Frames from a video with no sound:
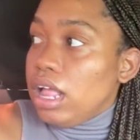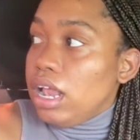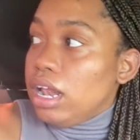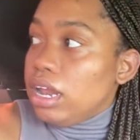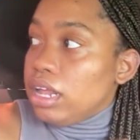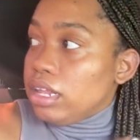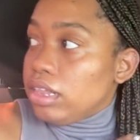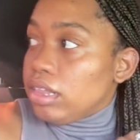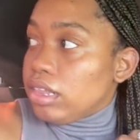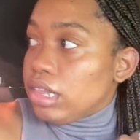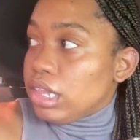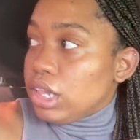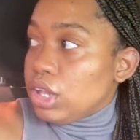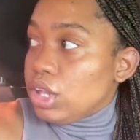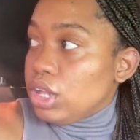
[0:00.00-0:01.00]
let's
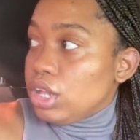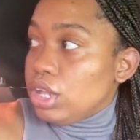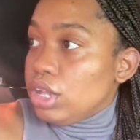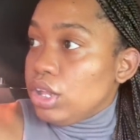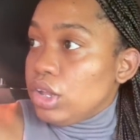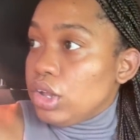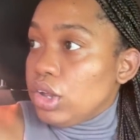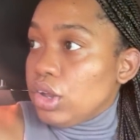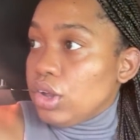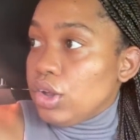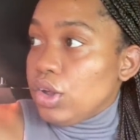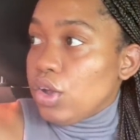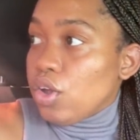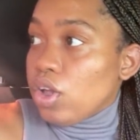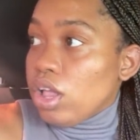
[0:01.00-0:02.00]
see,
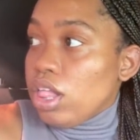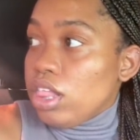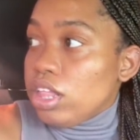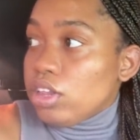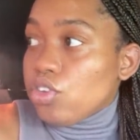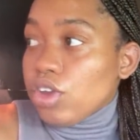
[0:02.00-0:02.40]
let's